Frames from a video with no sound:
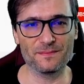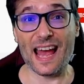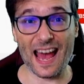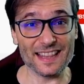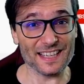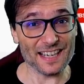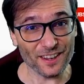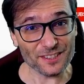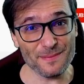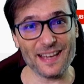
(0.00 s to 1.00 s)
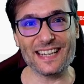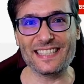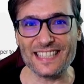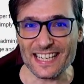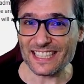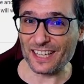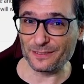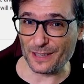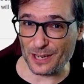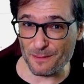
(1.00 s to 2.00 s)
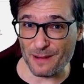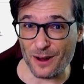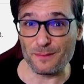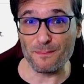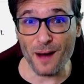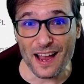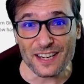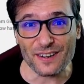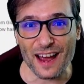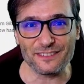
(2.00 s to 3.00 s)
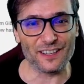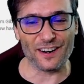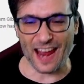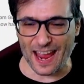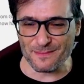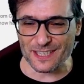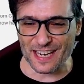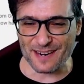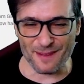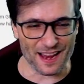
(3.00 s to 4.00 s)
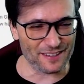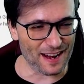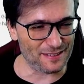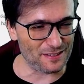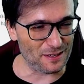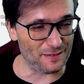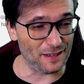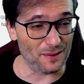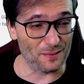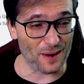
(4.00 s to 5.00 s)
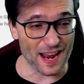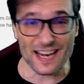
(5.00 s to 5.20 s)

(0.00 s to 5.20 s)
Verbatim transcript: Anthony also made a detailed video about Minecraft on our MGN Minecraft server right